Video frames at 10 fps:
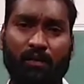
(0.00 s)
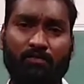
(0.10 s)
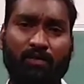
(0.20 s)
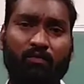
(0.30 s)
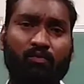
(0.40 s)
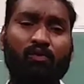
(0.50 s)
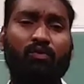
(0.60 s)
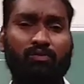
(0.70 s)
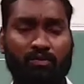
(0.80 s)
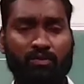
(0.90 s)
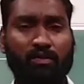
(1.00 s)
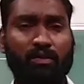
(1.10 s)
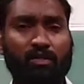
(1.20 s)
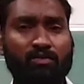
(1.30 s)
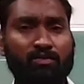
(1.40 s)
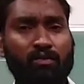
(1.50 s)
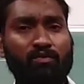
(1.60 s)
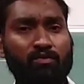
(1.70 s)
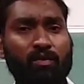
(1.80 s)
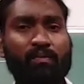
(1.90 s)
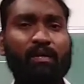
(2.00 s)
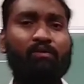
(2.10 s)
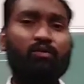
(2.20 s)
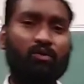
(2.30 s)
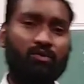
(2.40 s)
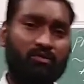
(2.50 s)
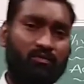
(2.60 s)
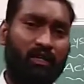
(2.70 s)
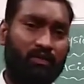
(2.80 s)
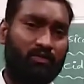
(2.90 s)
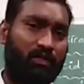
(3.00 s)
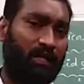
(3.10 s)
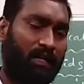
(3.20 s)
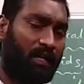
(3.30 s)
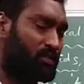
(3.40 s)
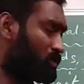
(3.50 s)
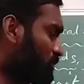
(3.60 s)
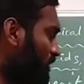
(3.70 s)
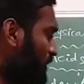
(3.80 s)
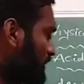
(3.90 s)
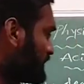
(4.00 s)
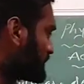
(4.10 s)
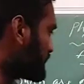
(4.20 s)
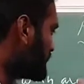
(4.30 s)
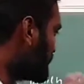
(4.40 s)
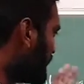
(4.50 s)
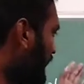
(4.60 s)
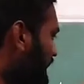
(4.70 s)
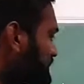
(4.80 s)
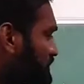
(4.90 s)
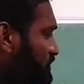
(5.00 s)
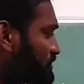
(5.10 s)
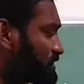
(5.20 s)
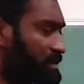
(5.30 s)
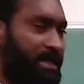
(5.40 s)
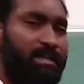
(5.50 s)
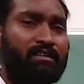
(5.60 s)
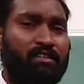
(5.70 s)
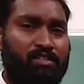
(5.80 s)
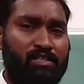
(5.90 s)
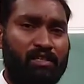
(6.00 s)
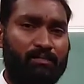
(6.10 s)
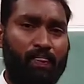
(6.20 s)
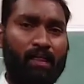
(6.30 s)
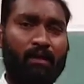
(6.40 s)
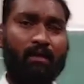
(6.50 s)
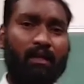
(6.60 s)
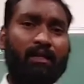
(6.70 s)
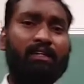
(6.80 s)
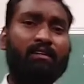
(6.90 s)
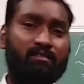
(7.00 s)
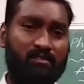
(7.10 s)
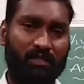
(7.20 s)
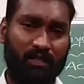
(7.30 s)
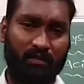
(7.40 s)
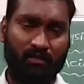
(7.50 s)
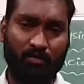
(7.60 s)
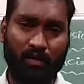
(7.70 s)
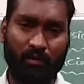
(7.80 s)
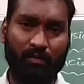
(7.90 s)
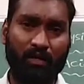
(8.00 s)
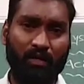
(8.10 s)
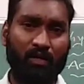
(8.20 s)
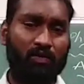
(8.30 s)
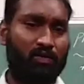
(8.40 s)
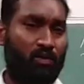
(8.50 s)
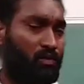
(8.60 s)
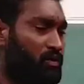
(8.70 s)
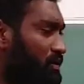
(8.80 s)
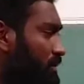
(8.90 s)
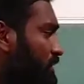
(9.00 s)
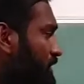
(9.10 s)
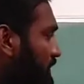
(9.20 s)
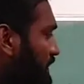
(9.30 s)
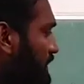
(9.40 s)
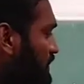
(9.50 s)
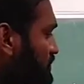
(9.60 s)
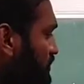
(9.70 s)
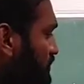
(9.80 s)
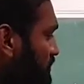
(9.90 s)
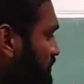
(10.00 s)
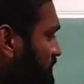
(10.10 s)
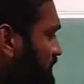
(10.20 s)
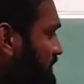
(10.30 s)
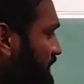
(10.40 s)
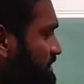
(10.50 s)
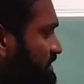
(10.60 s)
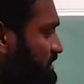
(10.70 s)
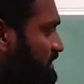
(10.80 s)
from glucose. So to prepare glucose we are using, and also this acid used in dyeing industry, color industry. Okay. So and also these acids